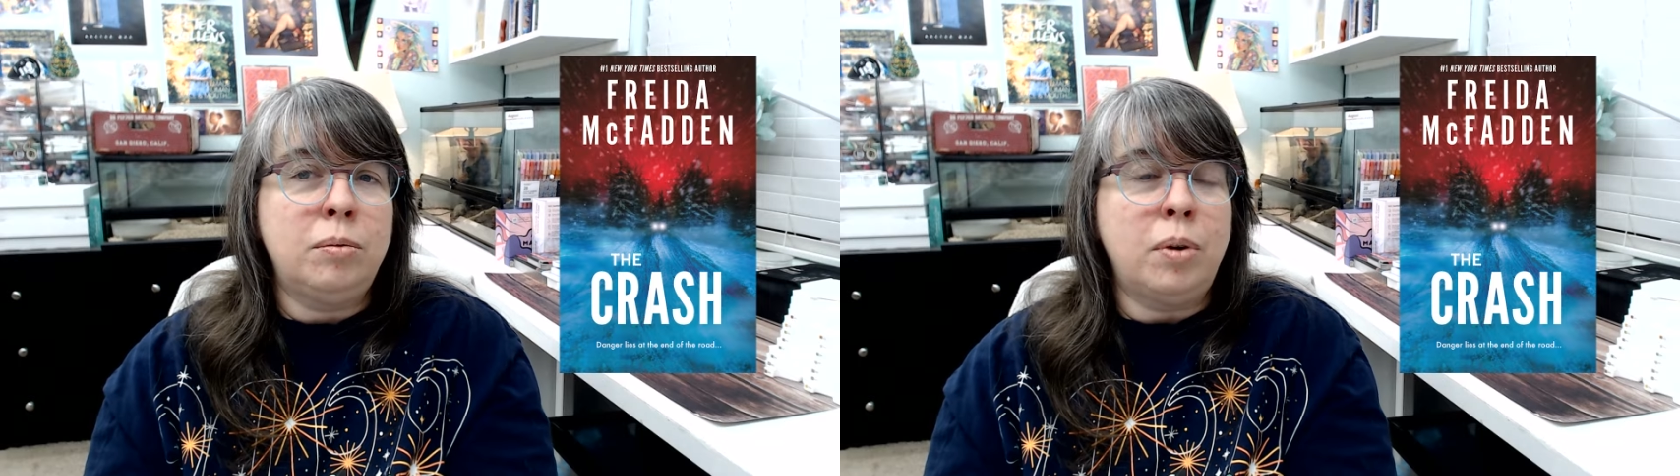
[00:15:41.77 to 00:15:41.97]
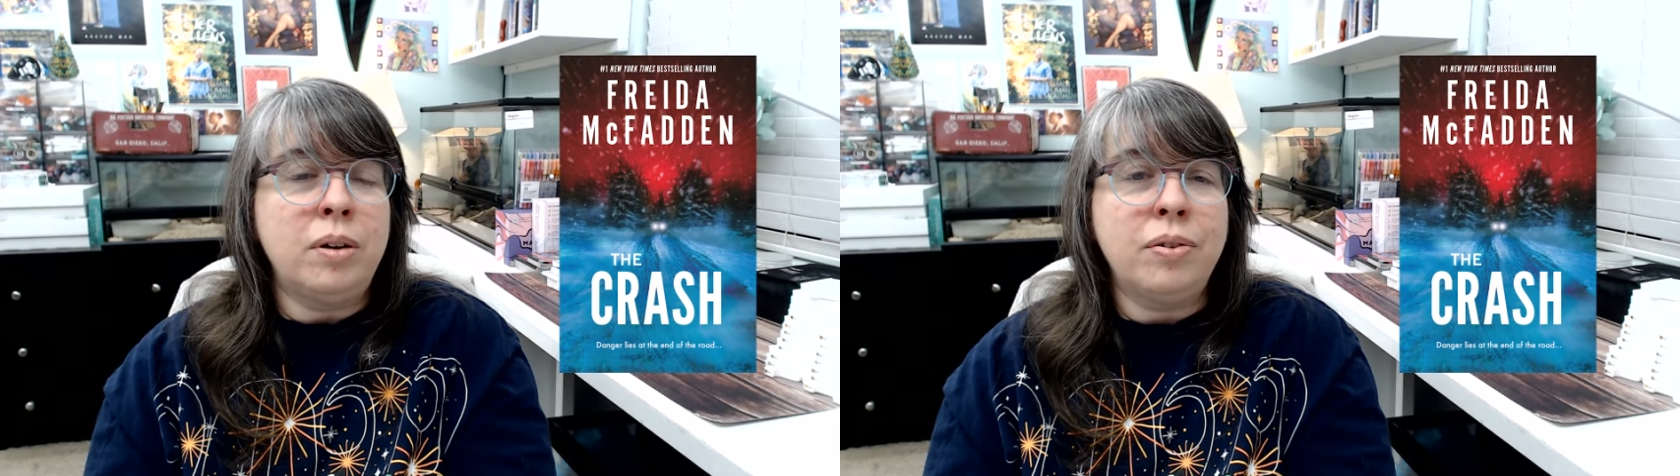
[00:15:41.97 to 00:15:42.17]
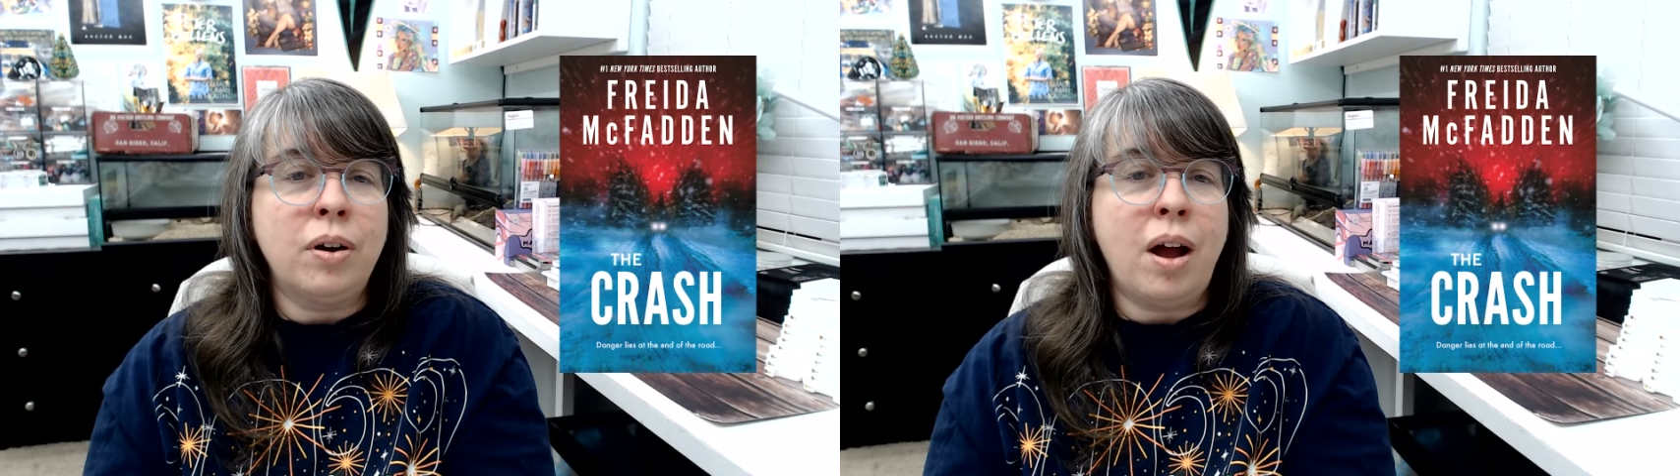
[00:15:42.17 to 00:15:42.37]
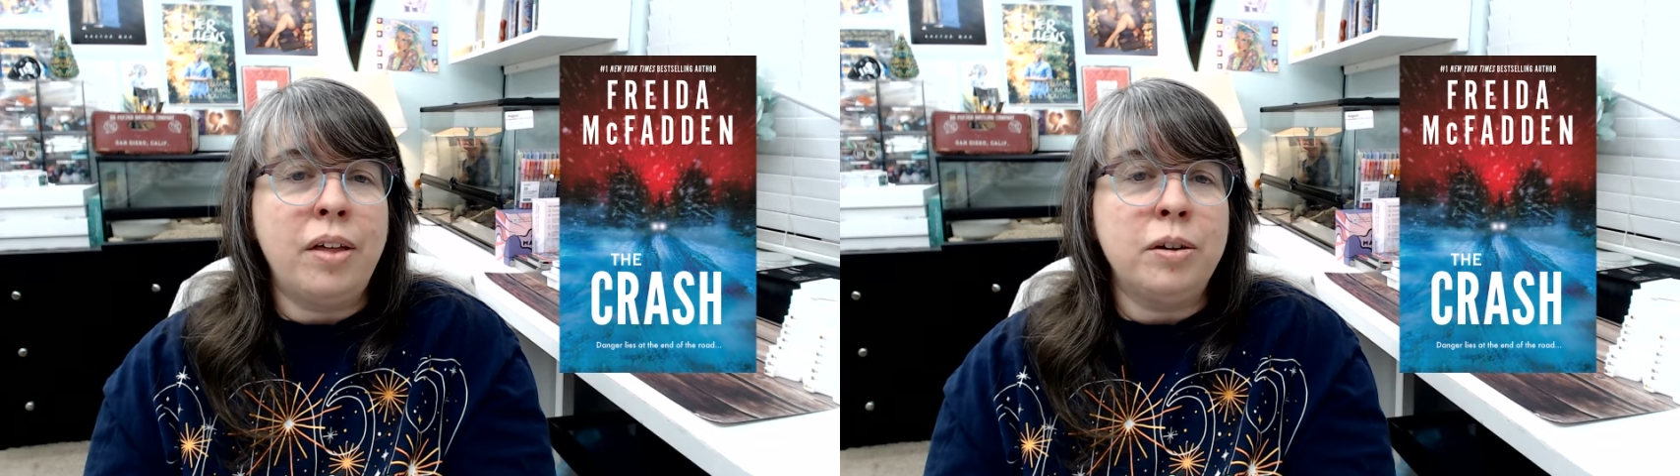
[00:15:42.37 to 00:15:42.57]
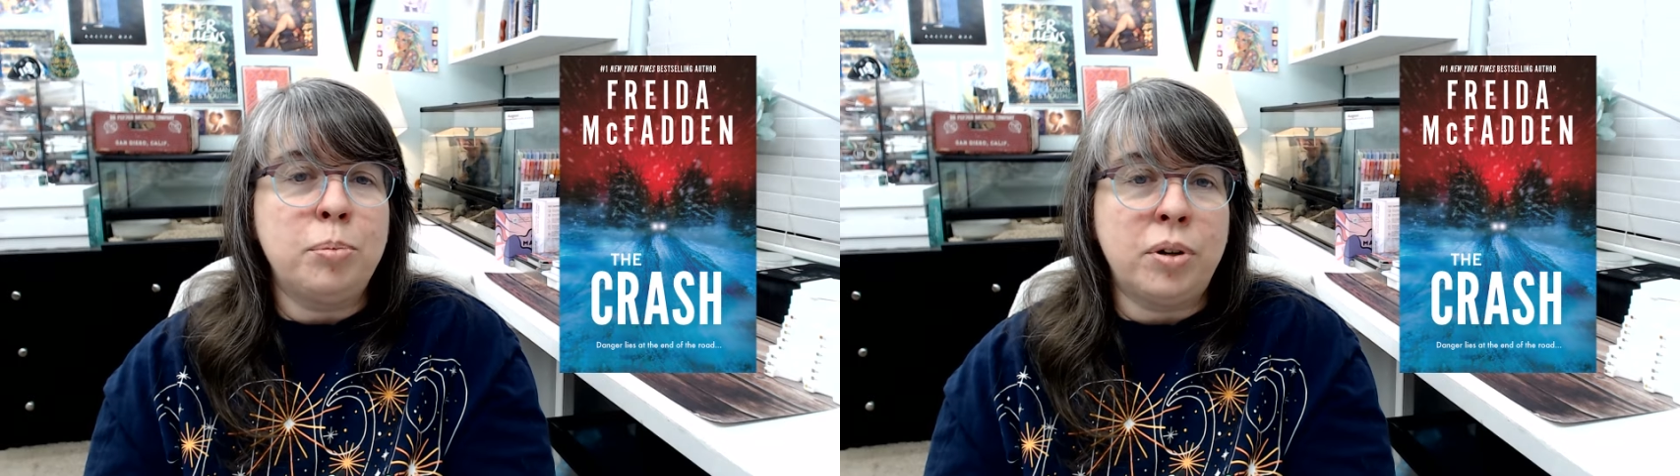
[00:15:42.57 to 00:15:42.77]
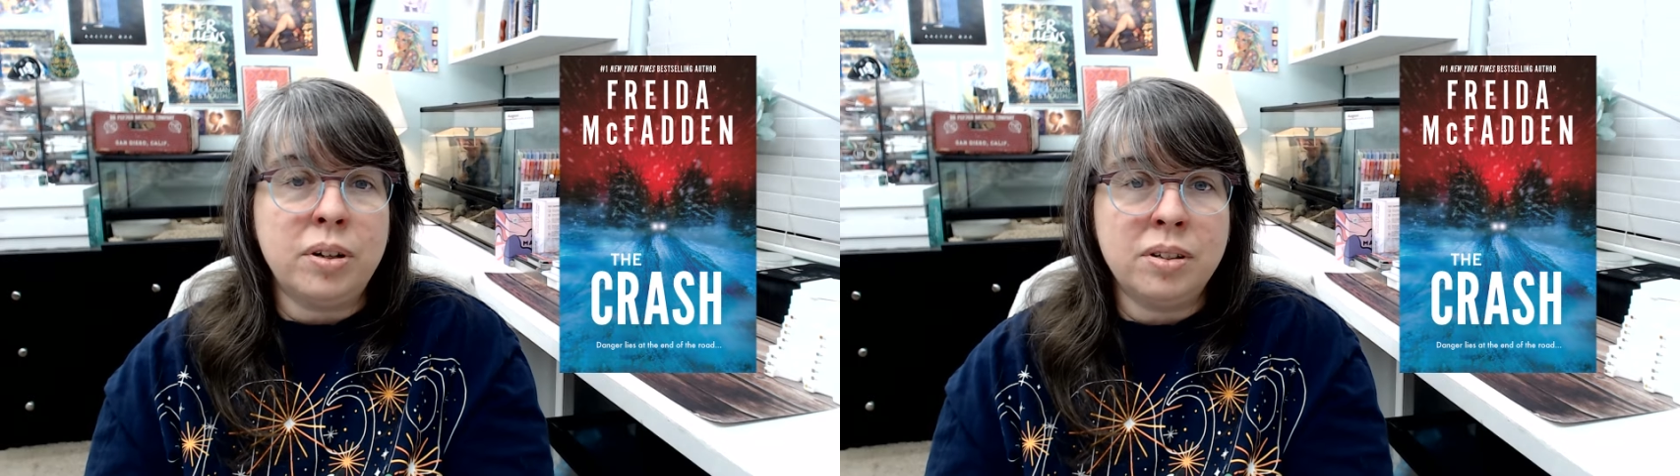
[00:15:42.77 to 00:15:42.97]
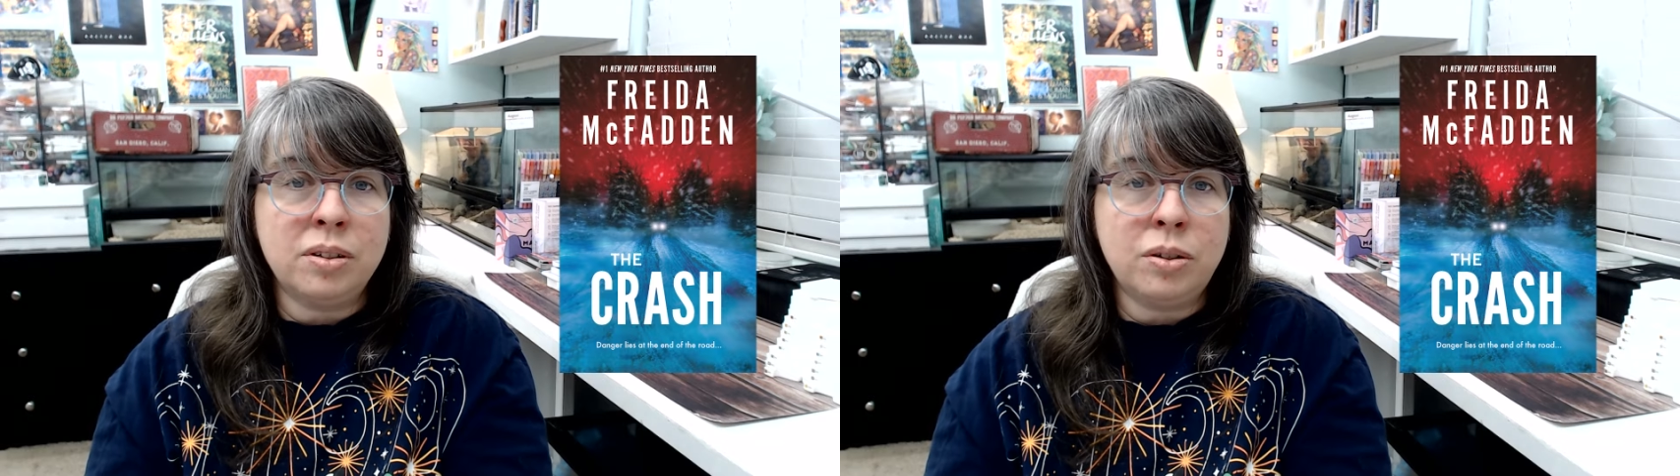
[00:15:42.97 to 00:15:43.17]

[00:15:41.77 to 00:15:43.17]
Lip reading: one of her other books,